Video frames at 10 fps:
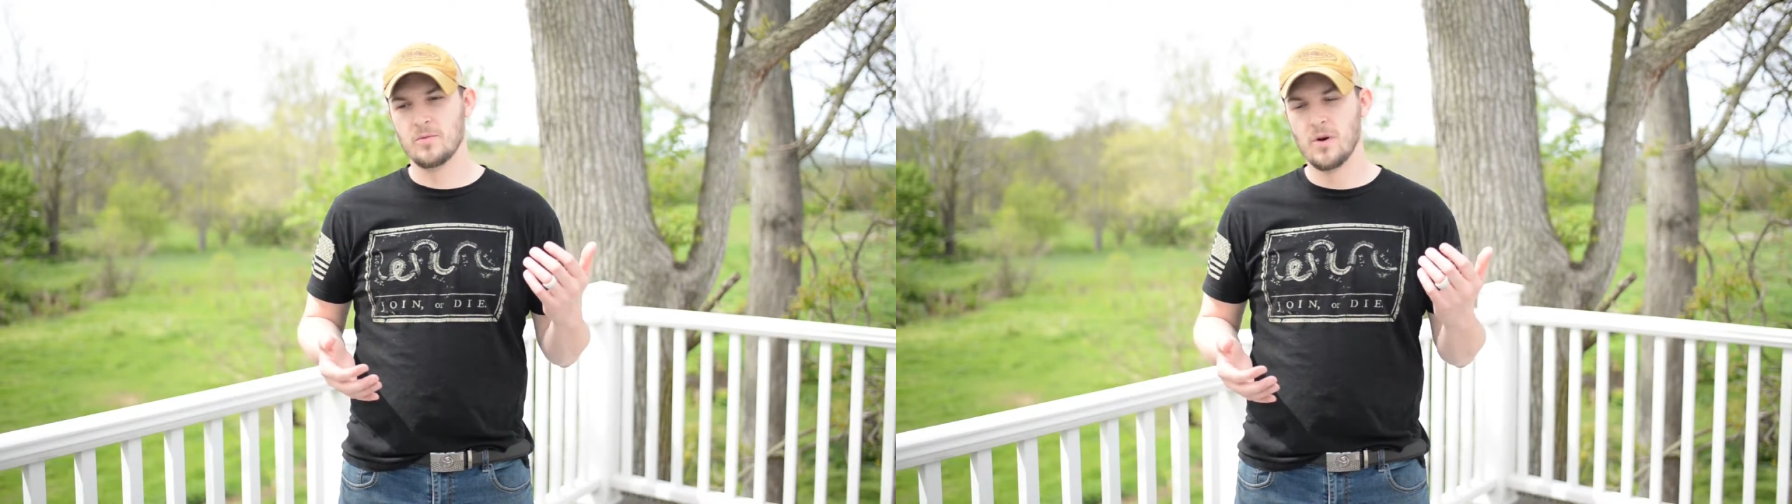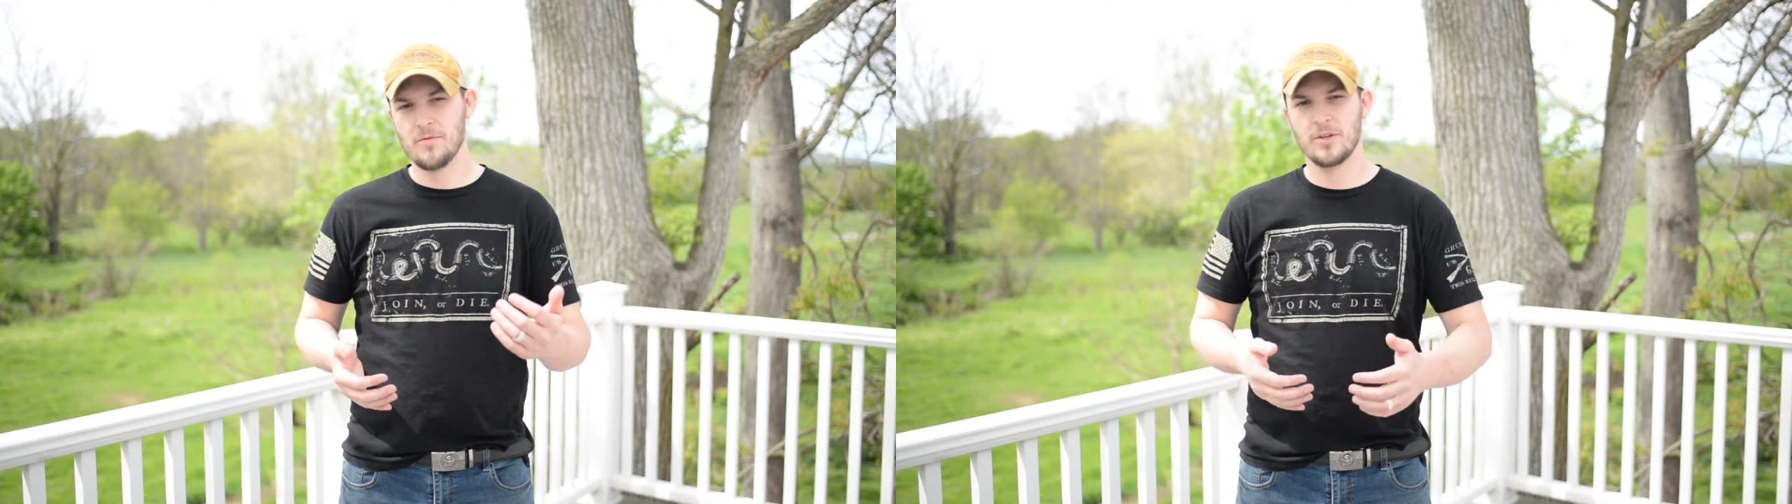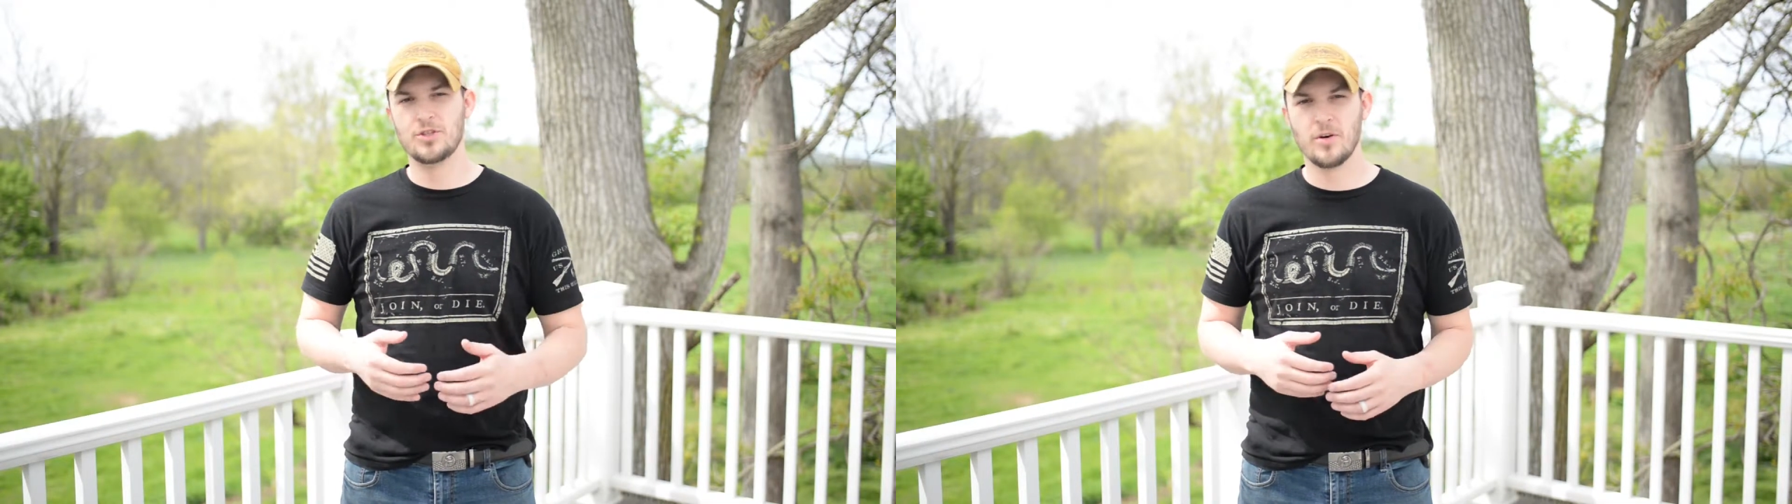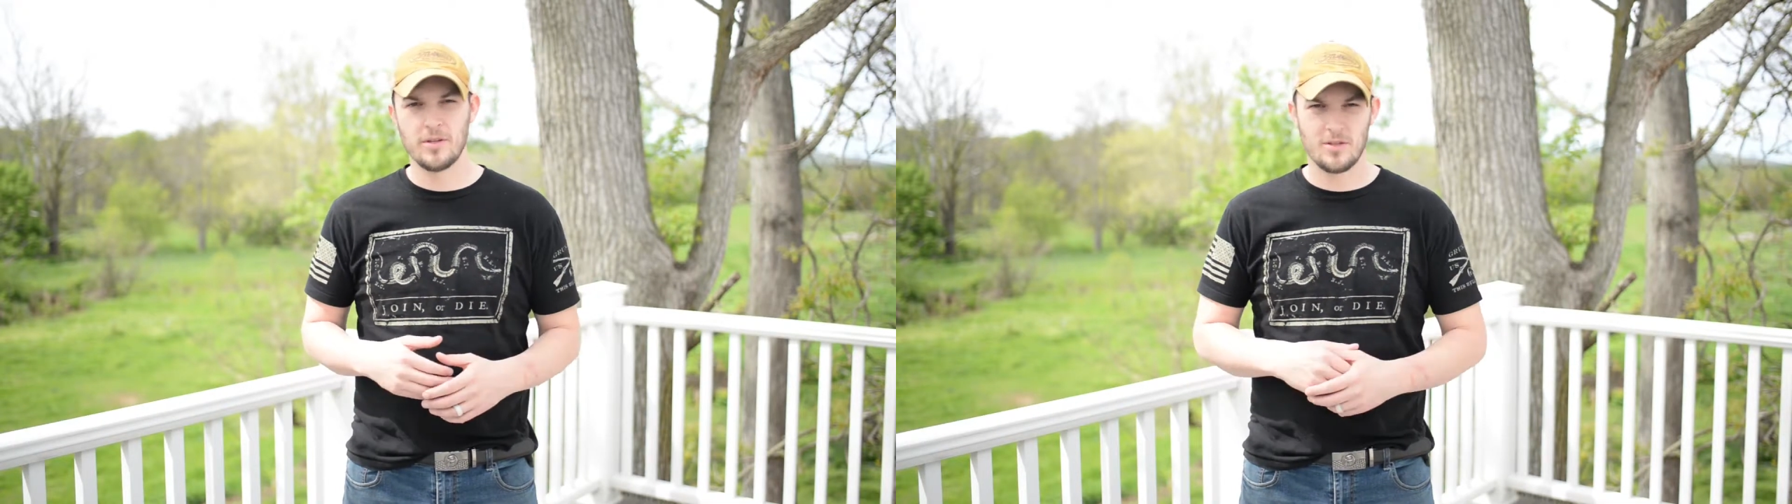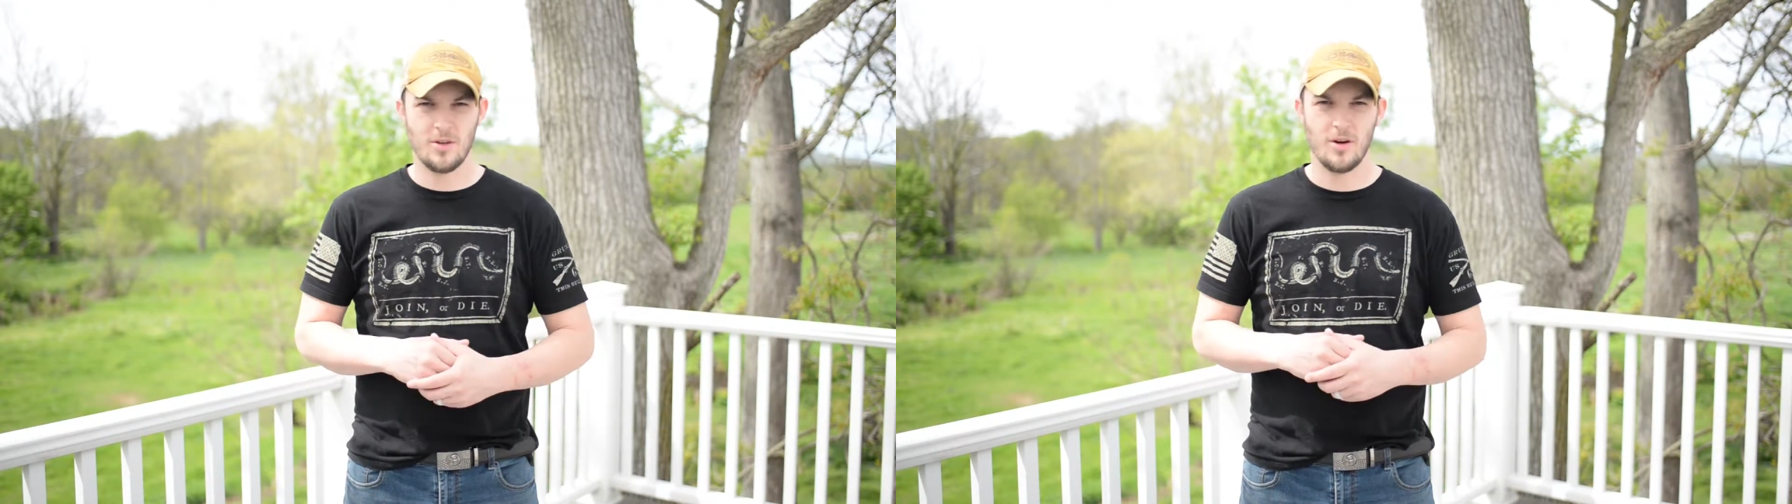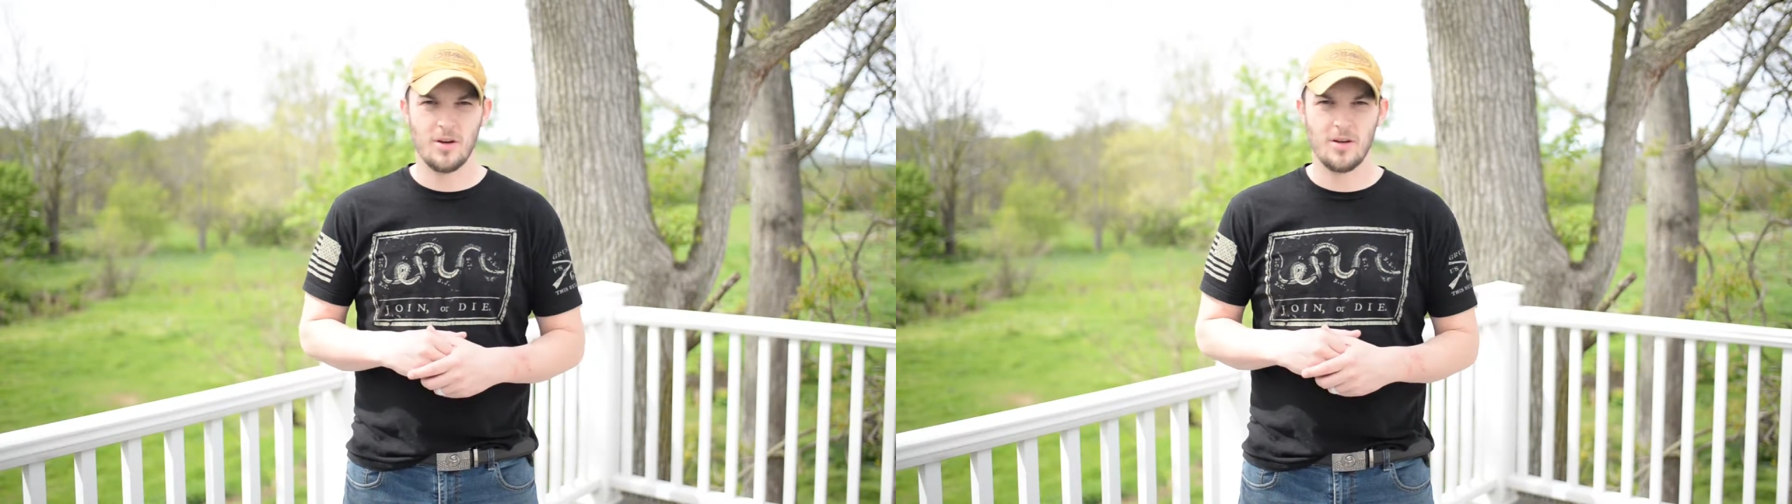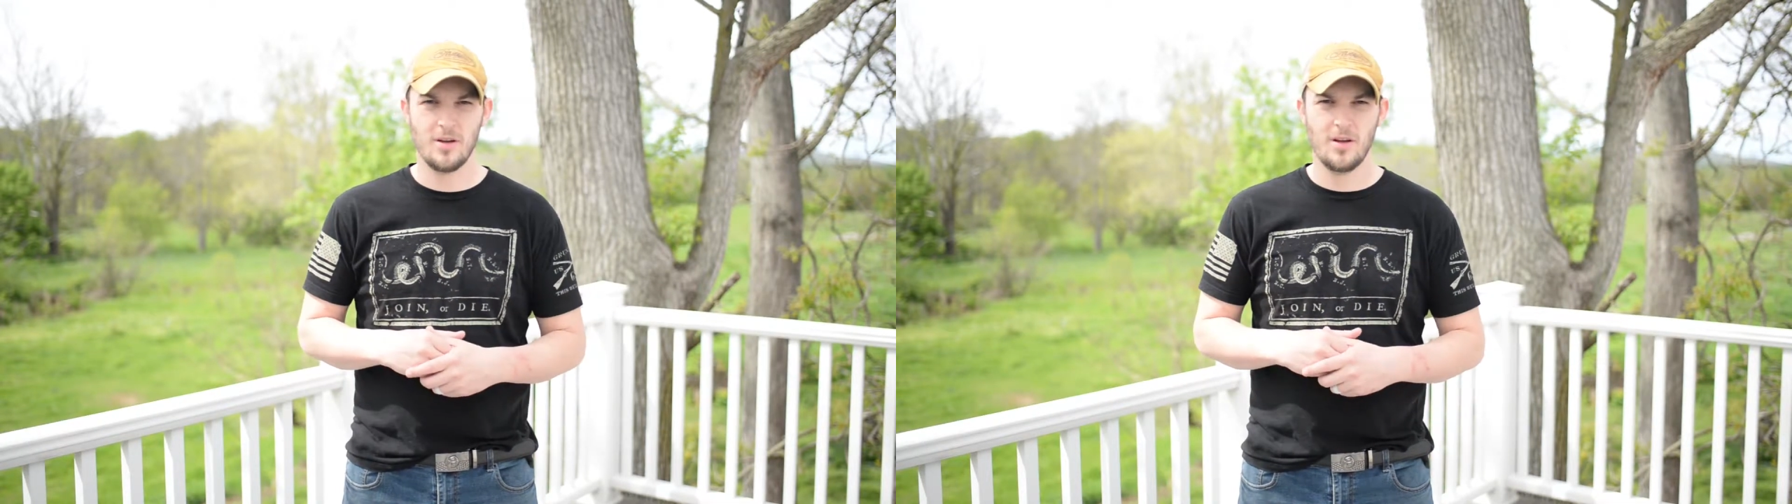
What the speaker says: Reverend Jonas Clarke